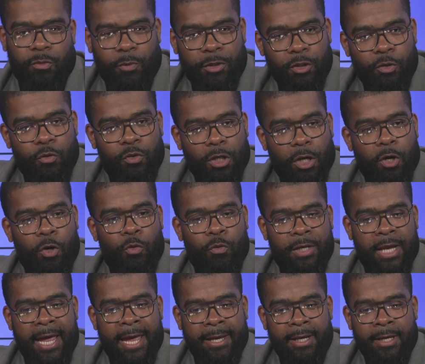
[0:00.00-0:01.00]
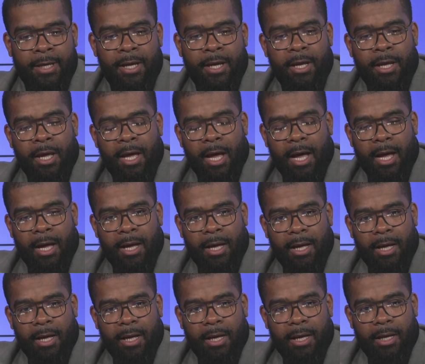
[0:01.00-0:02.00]
We use ONET
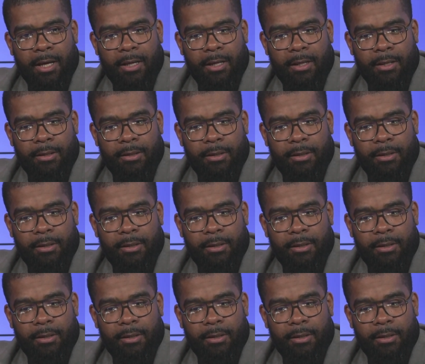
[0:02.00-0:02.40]
uh,